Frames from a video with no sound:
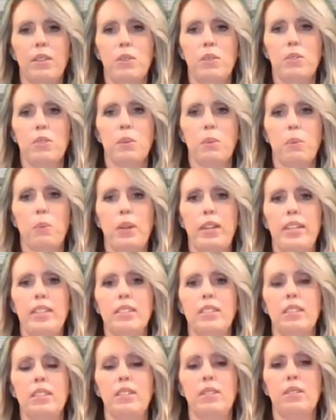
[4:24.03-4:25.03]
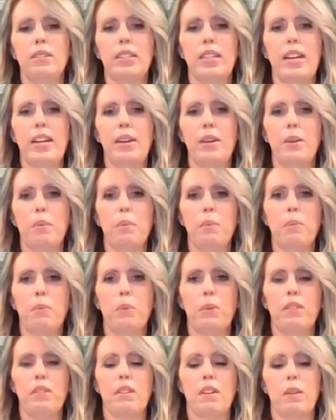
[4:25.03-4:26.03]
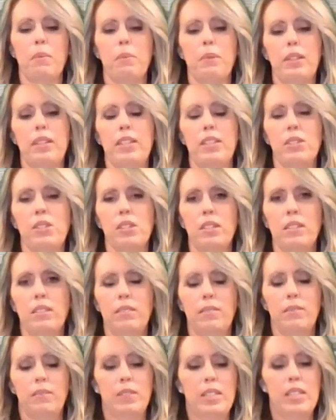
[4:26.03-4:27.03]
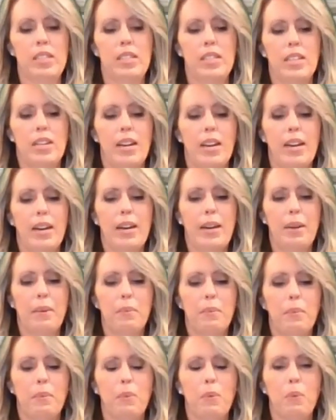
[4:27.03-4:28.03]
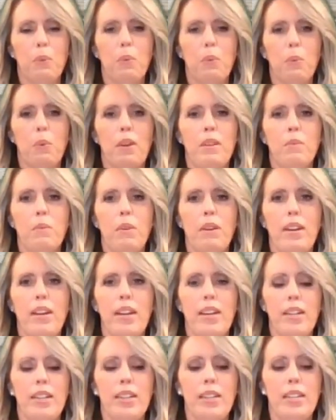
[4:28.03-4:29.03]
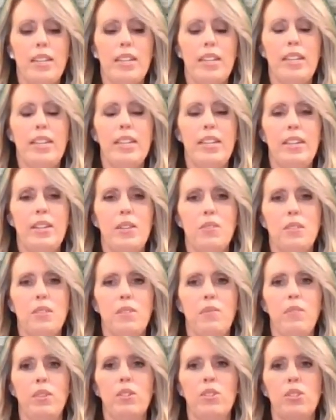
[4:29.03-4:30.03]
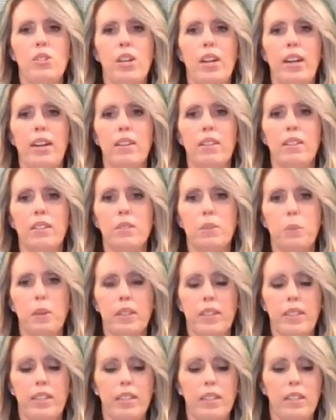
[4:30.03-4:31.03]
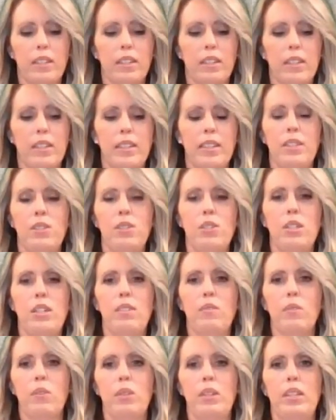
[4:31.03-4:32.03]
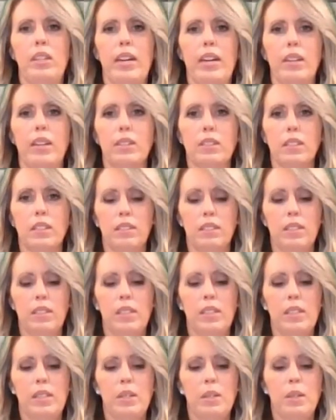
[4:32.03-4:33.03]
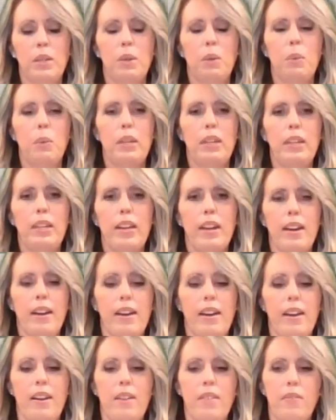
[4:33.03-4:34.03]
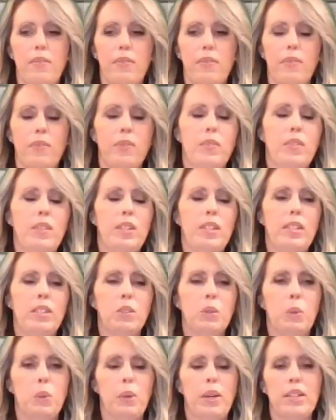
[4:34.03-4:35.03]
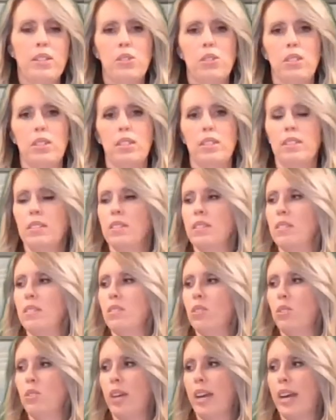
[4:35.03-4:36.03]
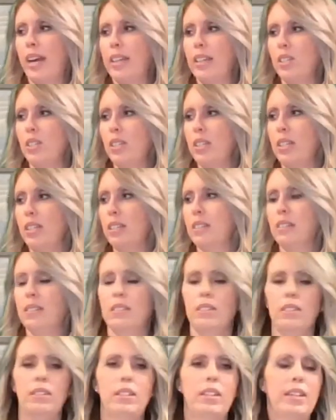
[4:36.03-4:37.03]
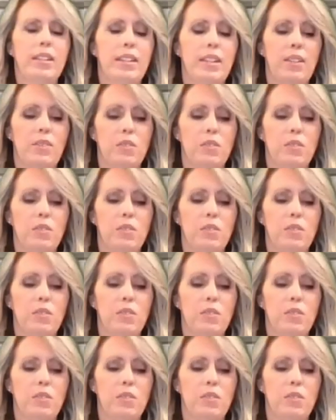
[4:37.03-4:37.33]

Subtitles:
some ways that you can help with comprehension. One way is if your child is working on Achieve 3000, we have these question strategies. It gives